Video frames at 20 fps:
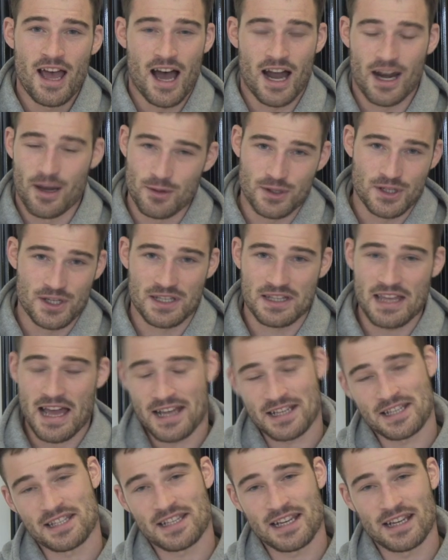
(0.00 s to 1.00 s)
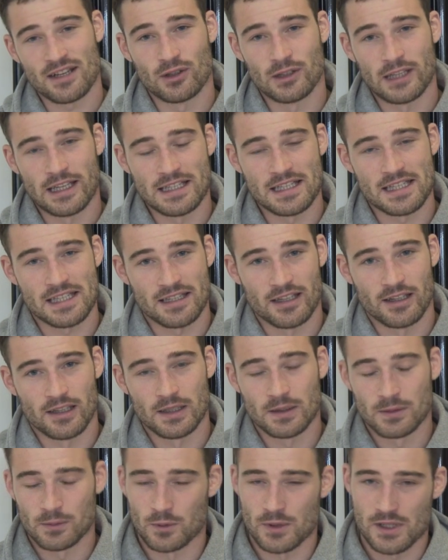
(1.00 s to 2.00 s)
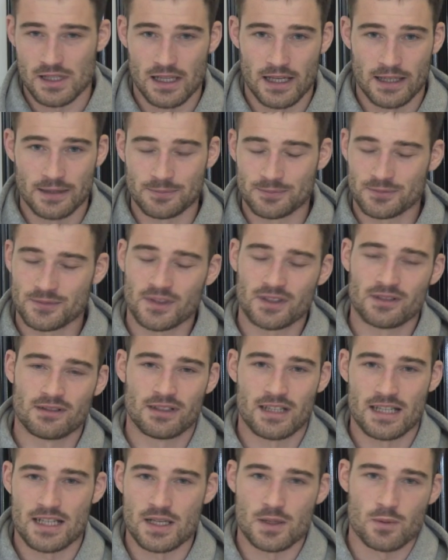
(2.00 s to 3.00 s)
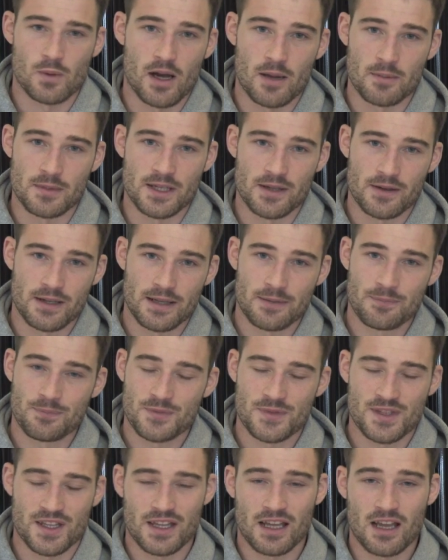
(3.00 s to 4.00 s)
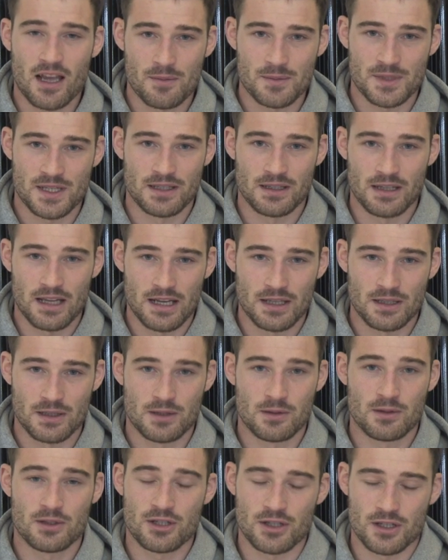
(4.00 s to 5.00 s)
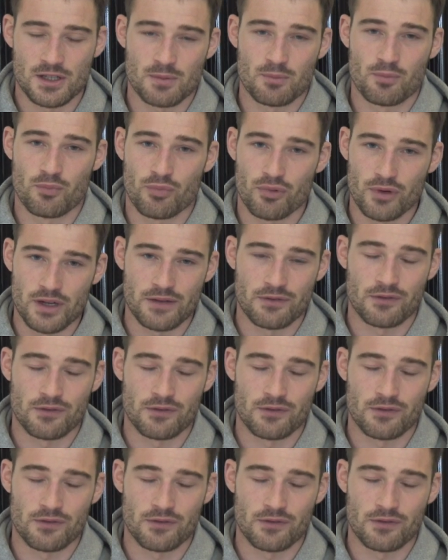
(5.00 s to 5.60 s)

And it was just that single instant was like, this is why I'm doing it. So it comes in just brief